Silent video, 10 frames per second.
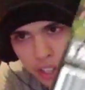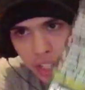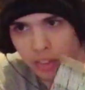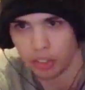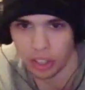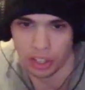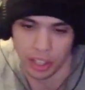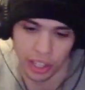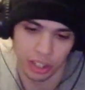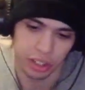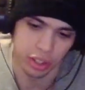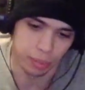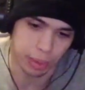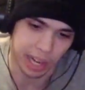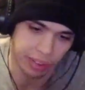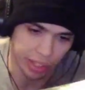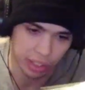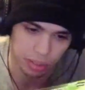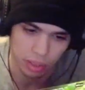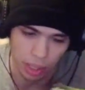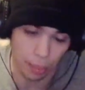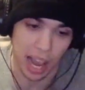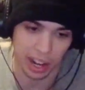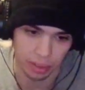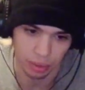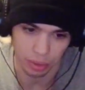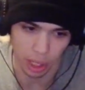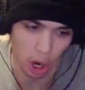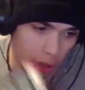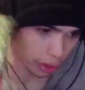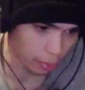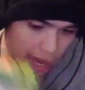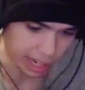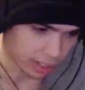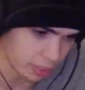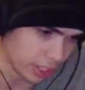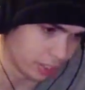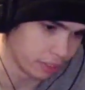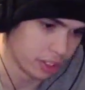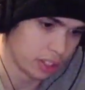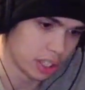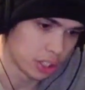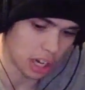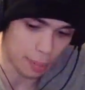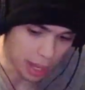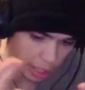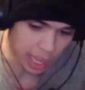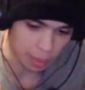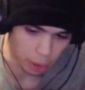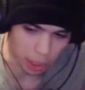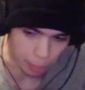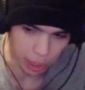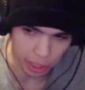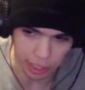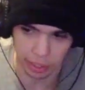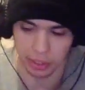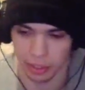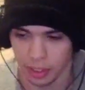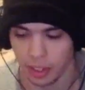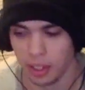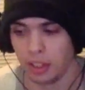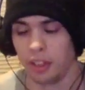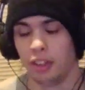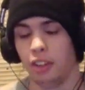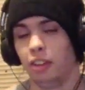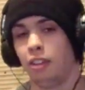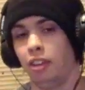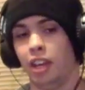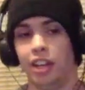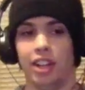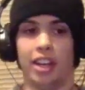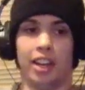the cover art here, on the back of the art on the back, you know. Try to make the game look appealing. And,